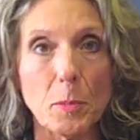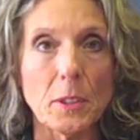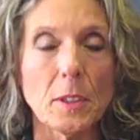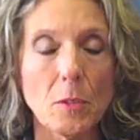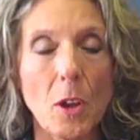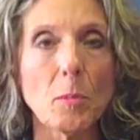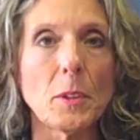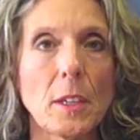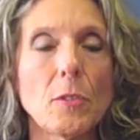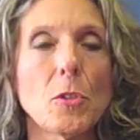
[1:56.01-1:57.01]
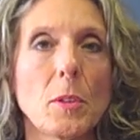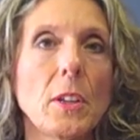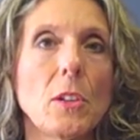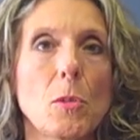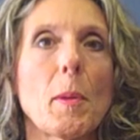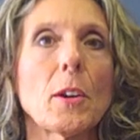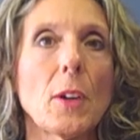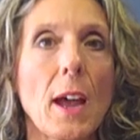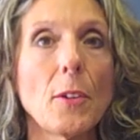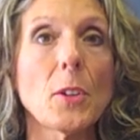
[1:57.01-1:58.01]
long believed to lead lead to better
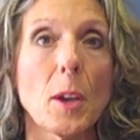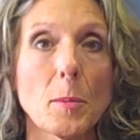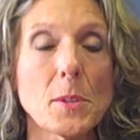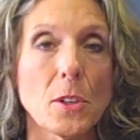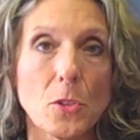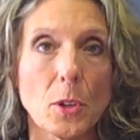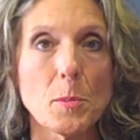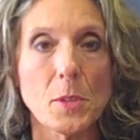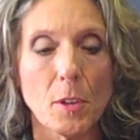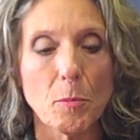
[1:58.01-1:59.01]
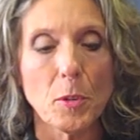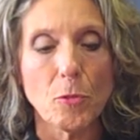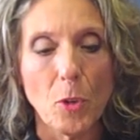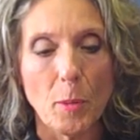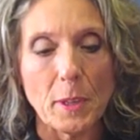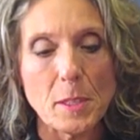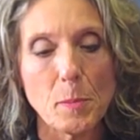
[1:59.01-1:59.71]
outcomes in terms of performance.